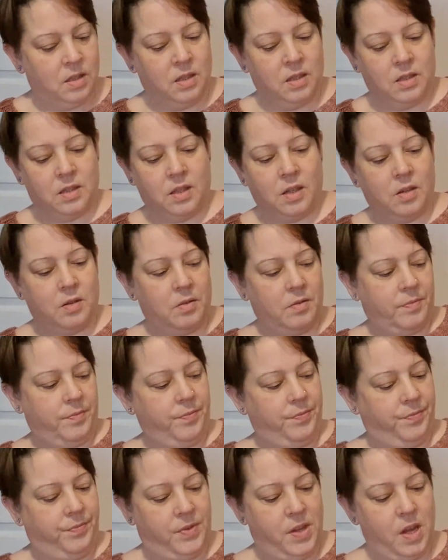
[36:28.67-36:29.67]
so
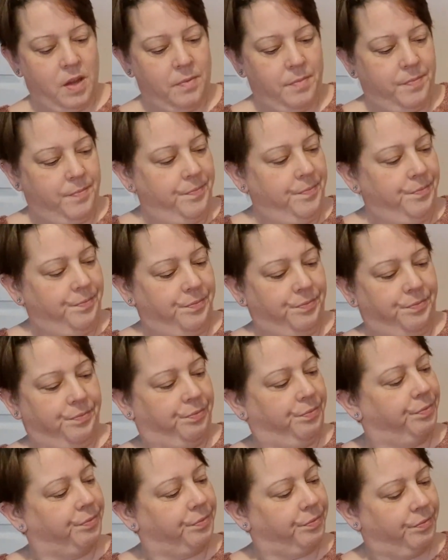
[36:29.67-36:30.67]
yep,
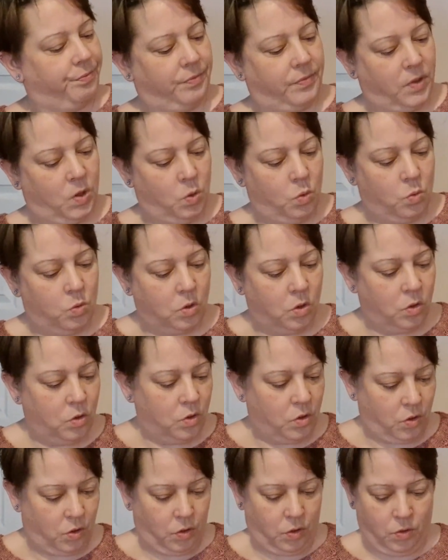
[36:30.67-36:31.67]
all good.
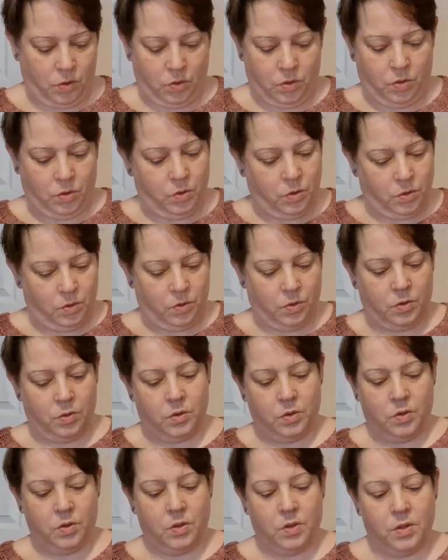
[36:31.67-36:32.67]

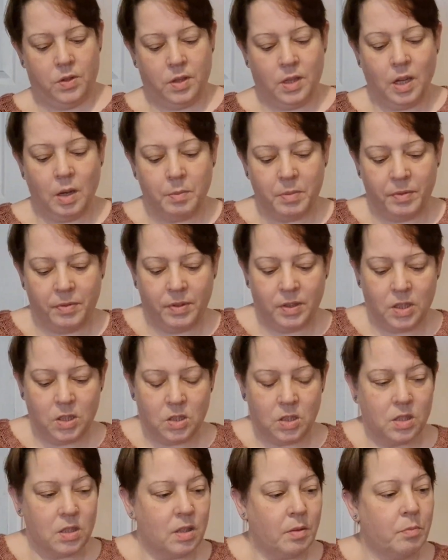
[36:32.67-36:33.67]
That'll be finished
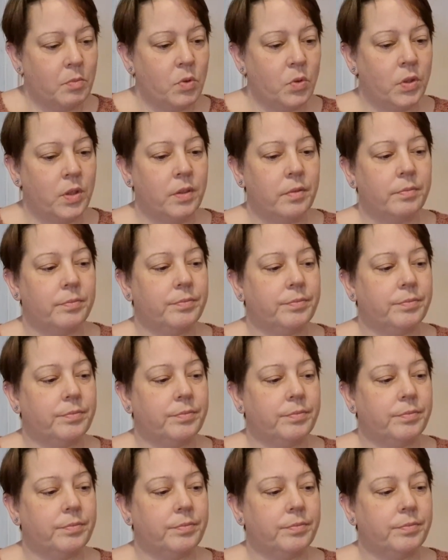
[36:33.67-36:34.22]
at some point.